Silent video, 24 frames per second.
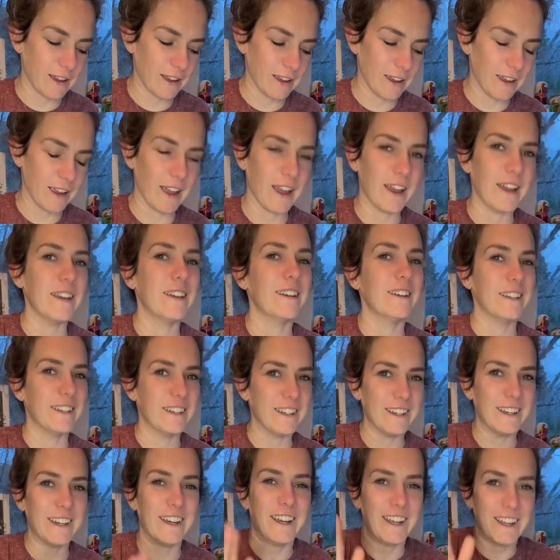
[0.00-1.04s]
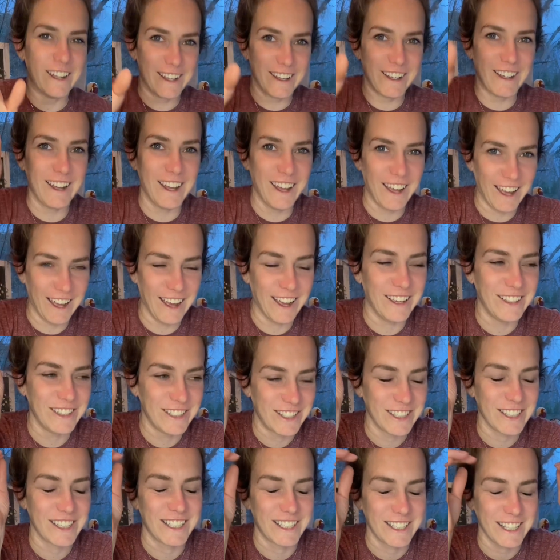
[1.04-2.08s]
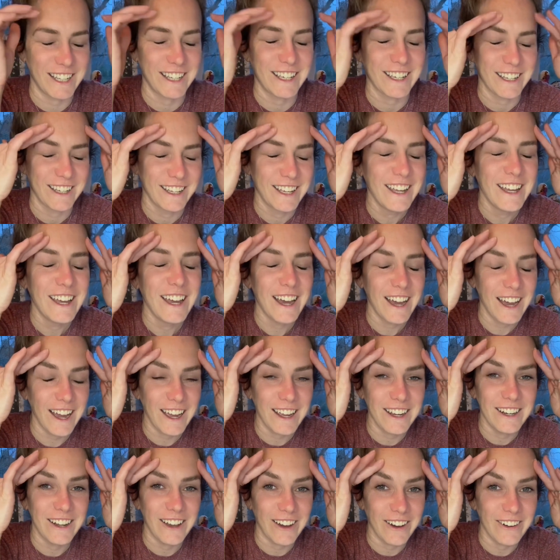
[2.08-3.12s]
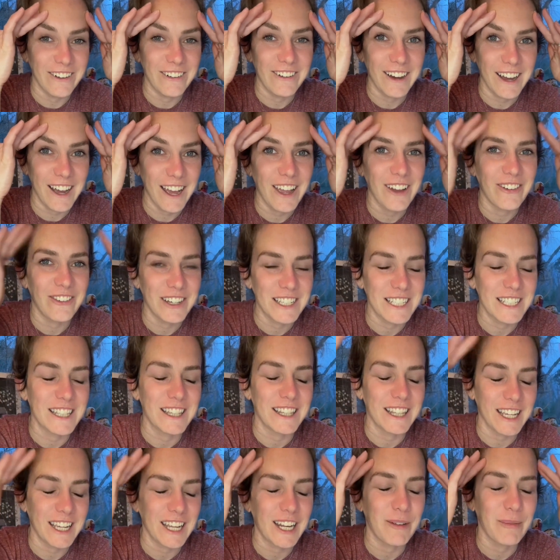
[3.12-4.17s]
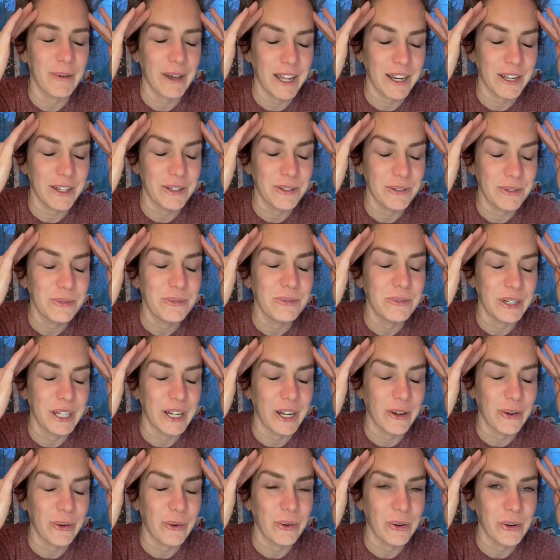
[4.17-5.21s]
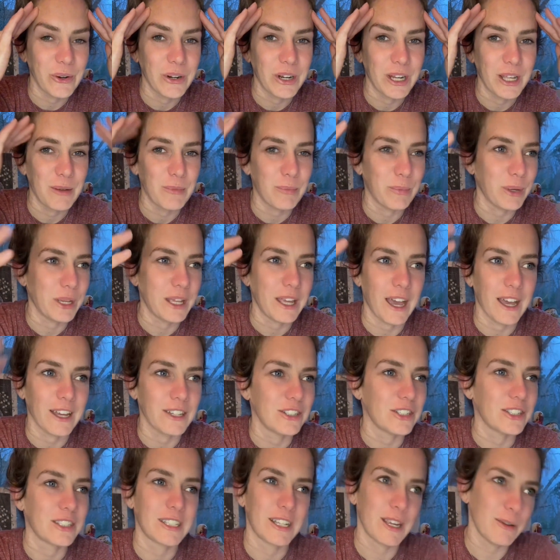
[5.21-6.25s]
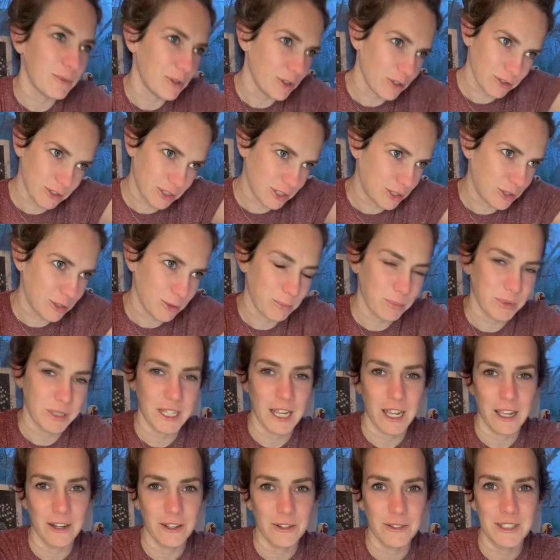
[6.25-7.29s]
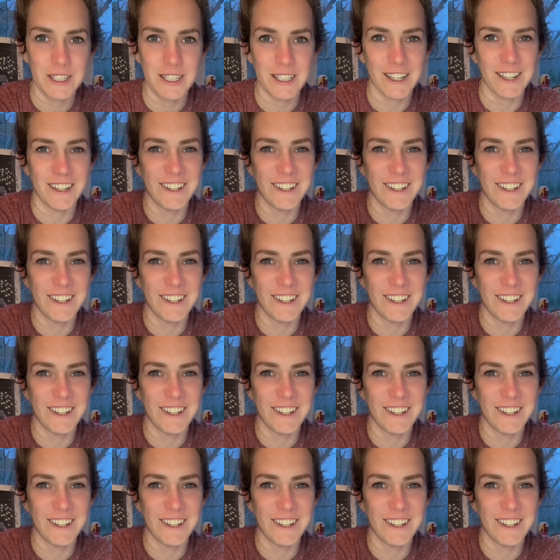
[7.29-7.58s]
I was just like, I know. I wasn't thinking about it when I ordered it, but yeah, just give me those 2 potatoes.